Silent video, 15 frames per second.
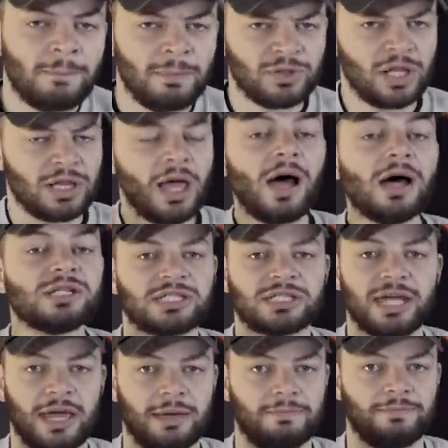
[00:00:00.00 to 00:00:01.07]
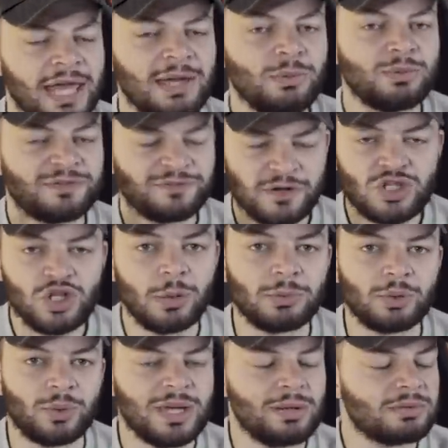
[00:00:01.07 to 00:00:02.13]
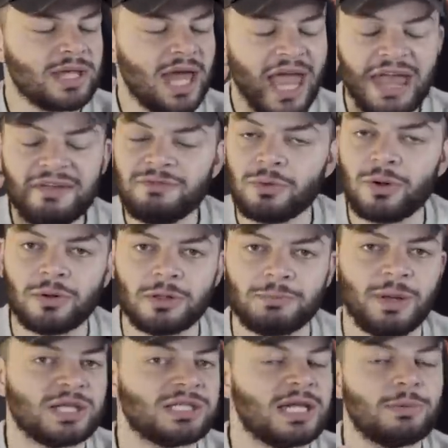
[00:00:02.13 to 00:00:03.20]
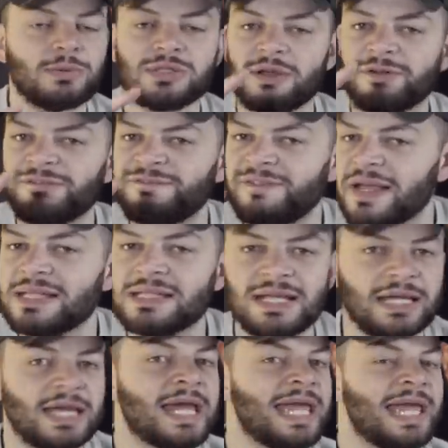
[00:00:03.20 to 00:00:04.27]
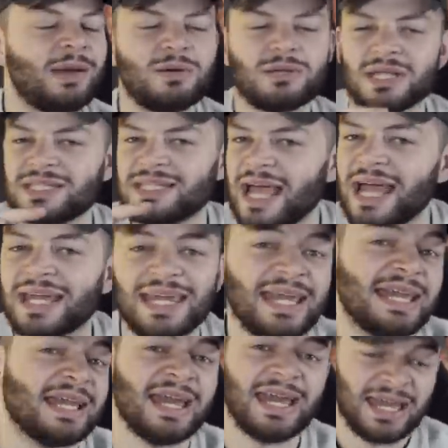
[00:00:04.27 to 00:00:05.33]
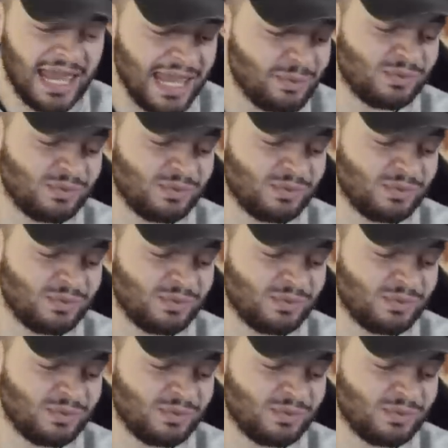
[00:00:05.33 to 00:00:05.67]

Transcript: But the last game, he was phenomenal. He was everywhere on the pitch. He was defending. He was attacking. He